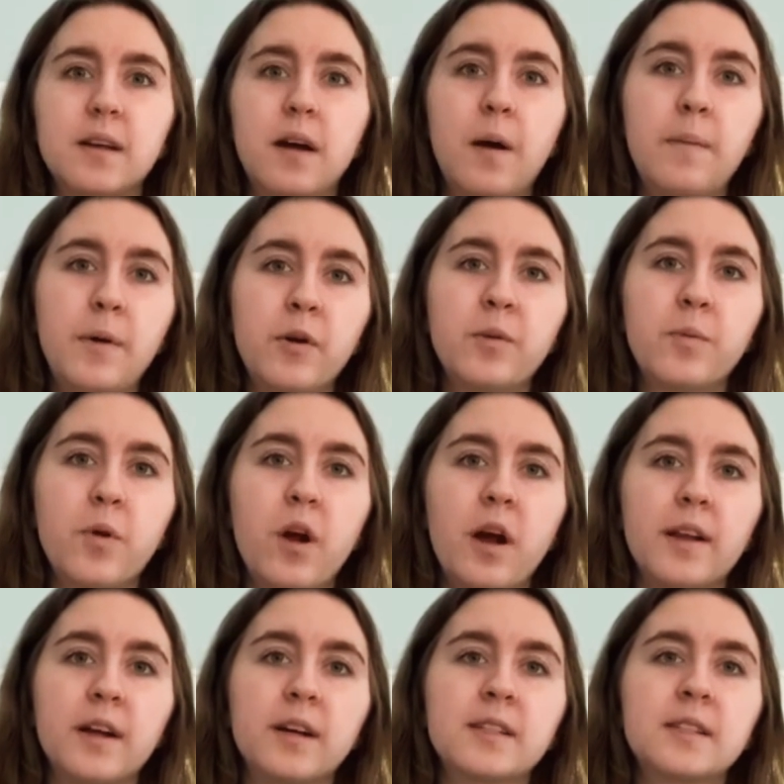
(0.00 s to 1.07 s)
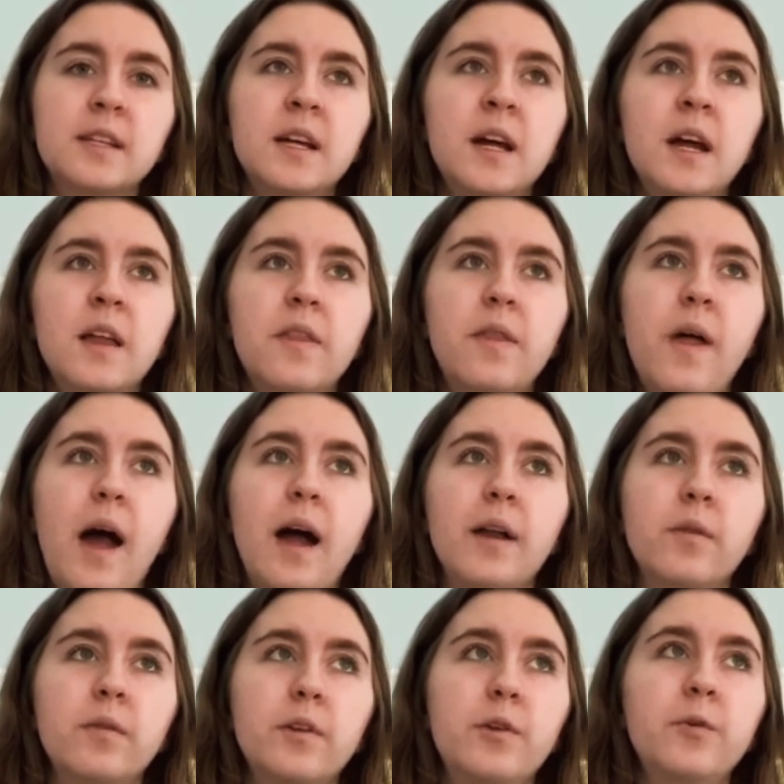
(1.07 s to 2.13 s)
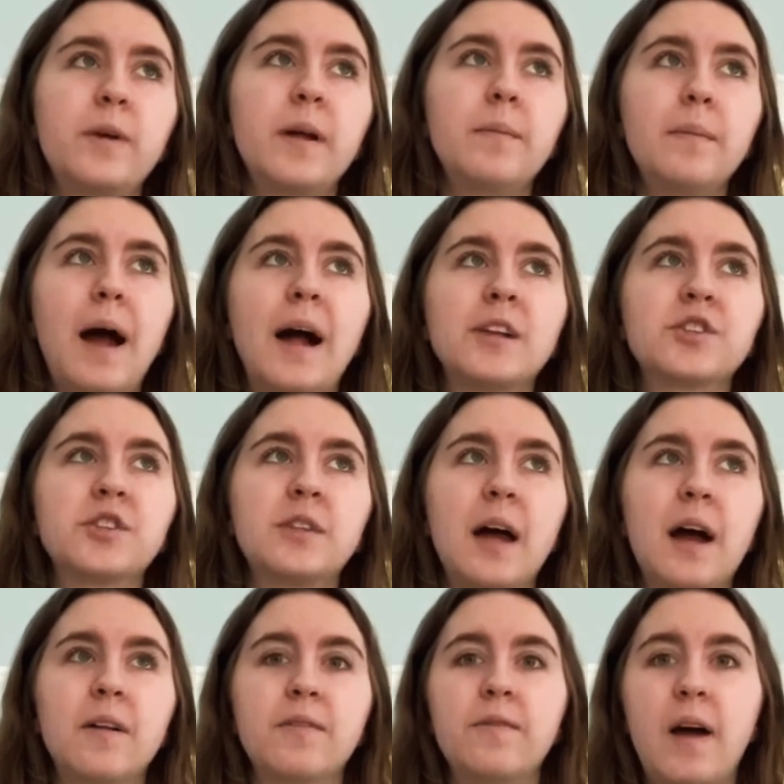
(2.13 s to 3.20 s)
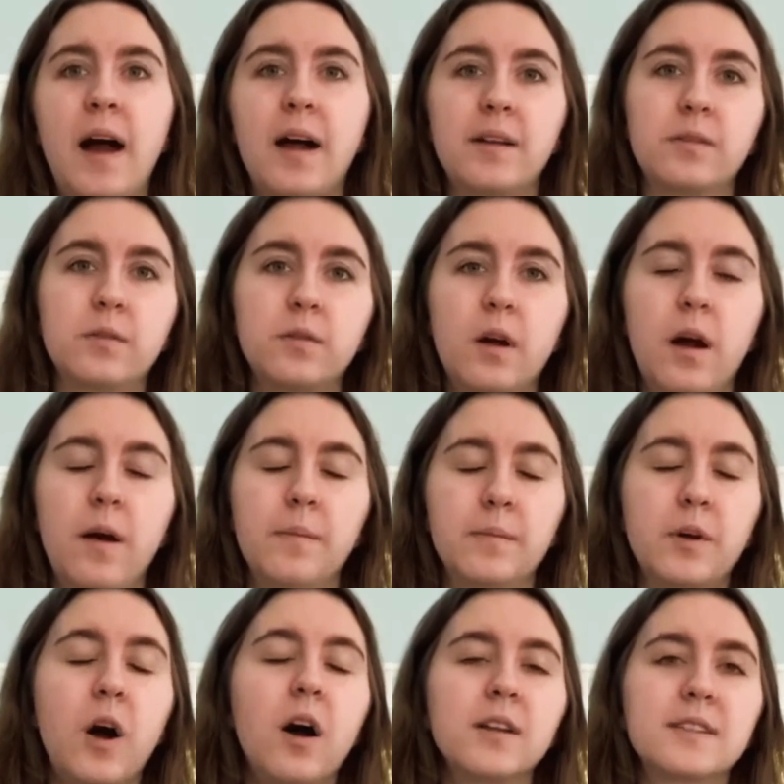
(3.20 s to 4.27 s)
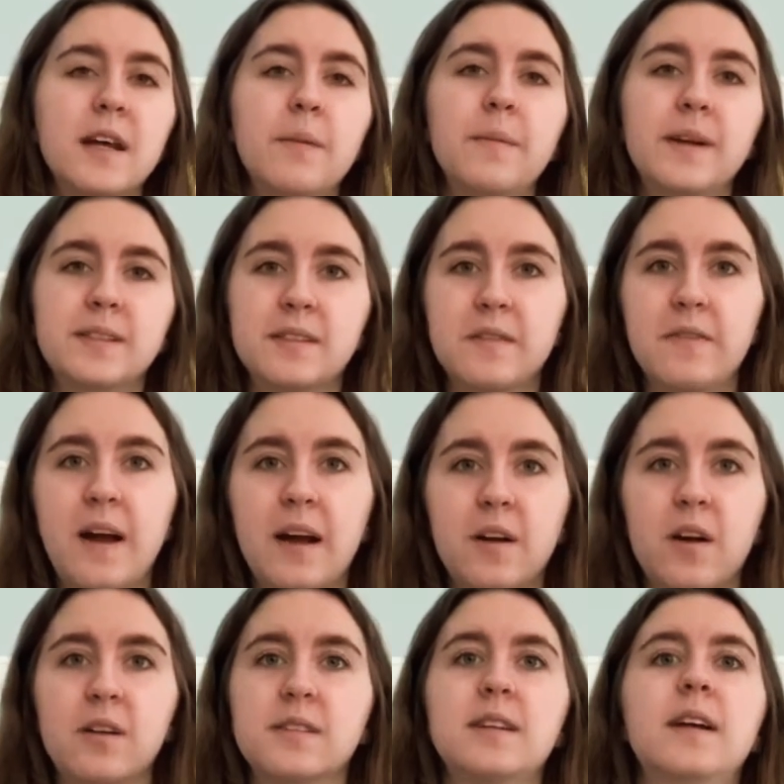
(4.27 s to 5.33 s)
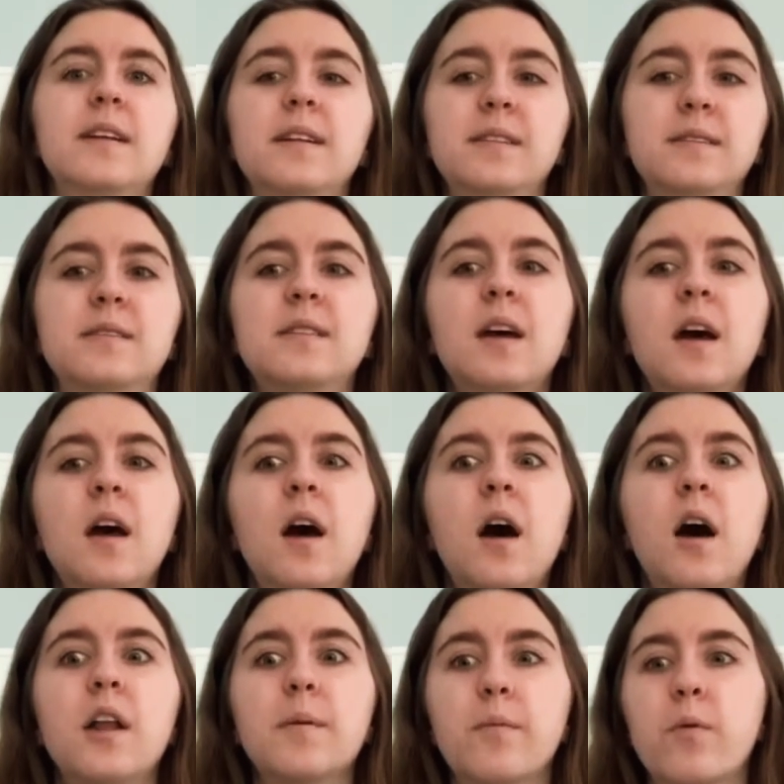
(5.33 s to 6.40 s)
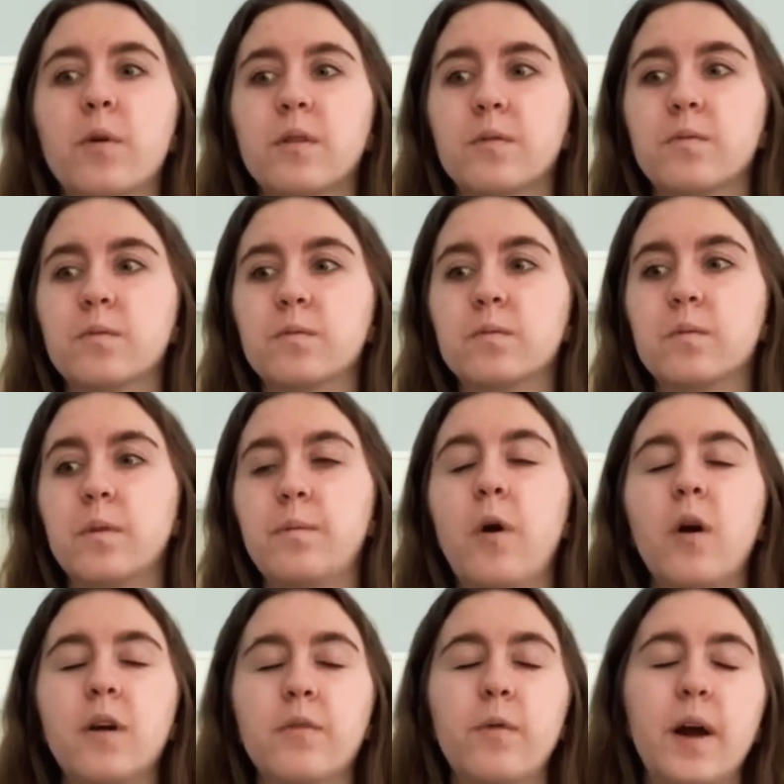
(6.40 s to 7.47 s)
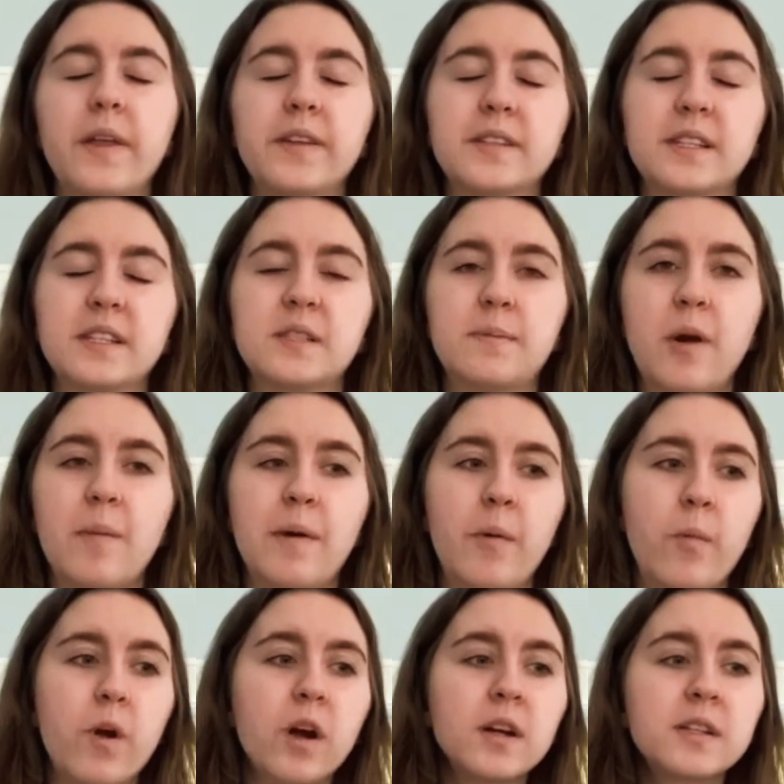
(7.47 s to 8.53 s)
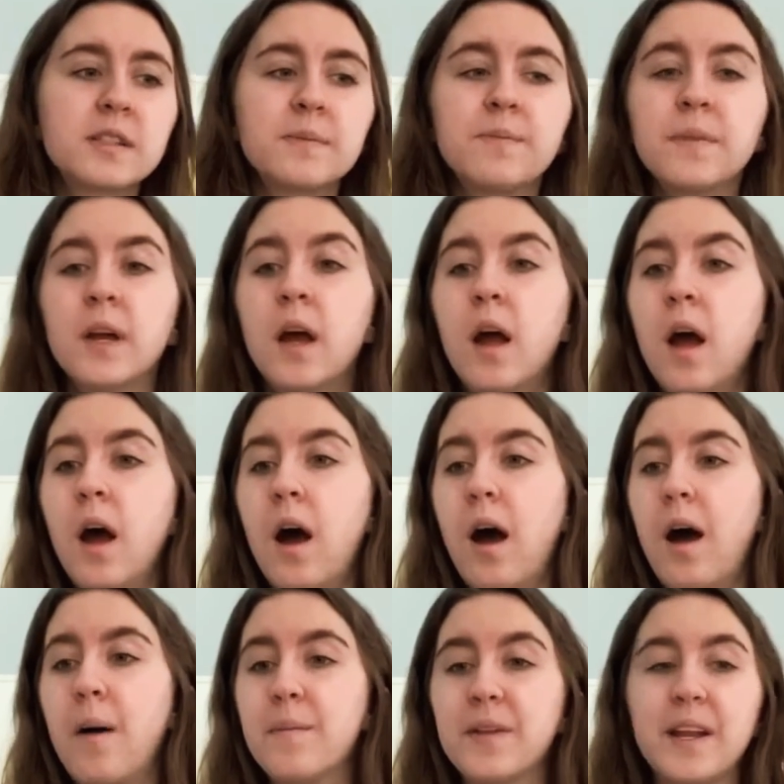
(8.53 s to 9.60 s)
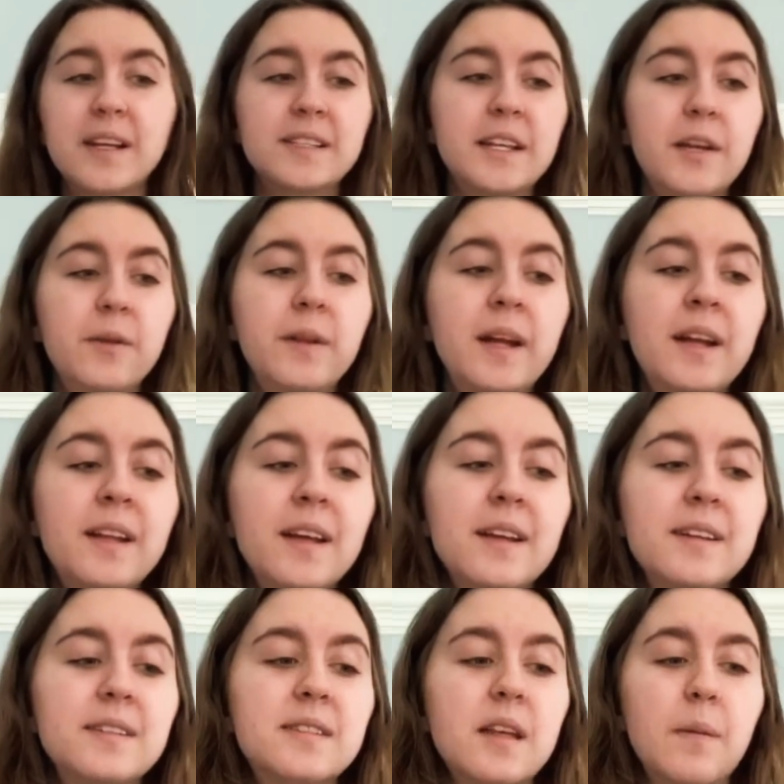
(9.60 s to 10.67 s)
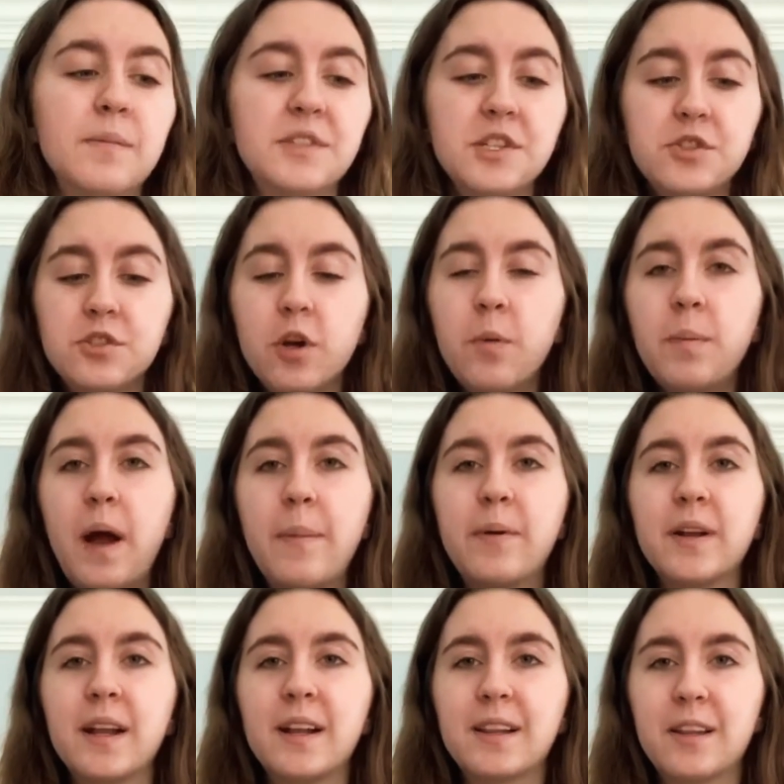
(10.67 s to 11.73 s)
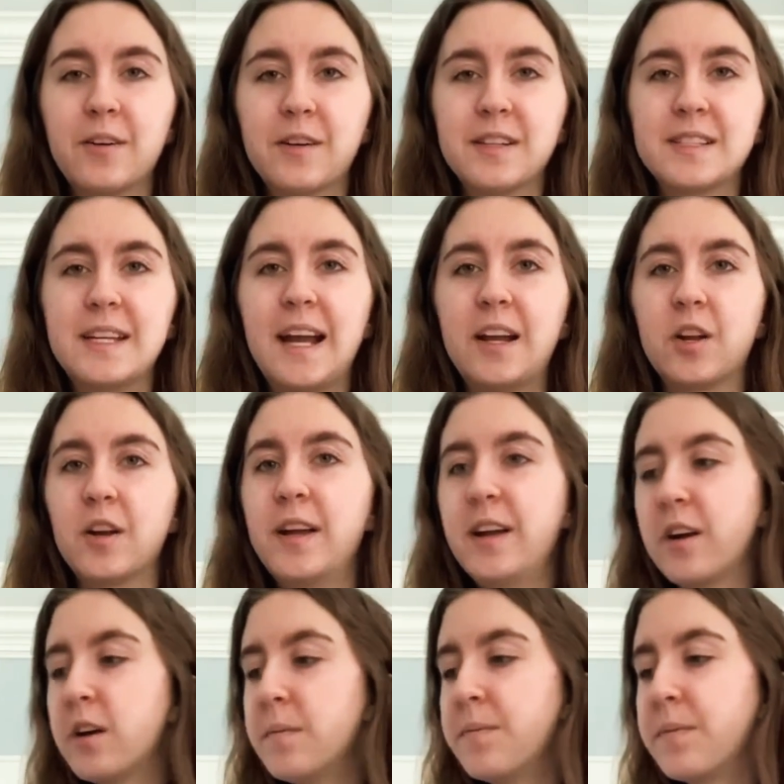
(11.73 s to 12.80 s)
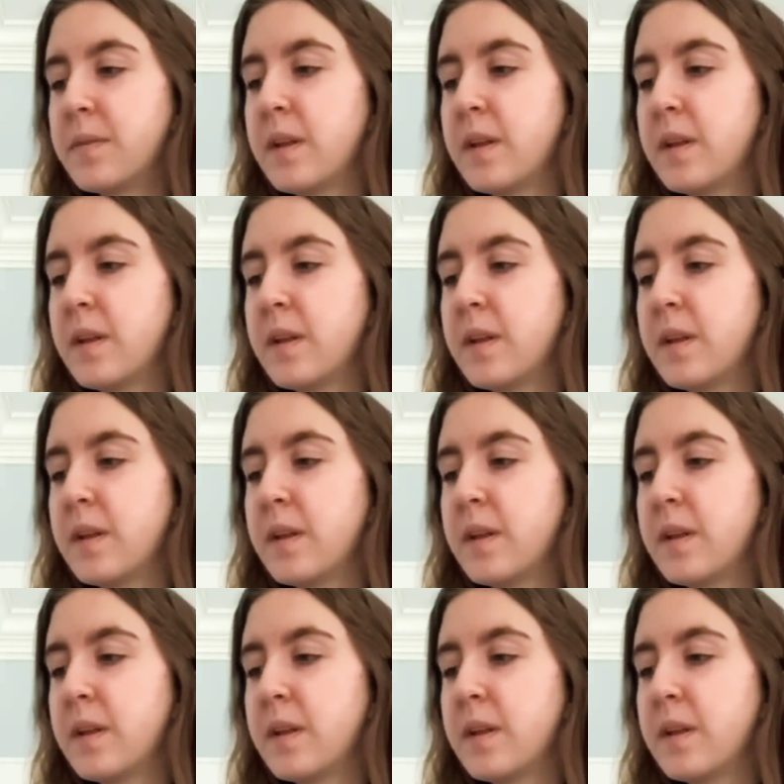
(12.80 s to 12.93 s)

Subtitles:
a milk product that you can match that fat content, because the fat content is an important part of why this experiment works. The next thing you need is some dish soap. I put it in a little container here,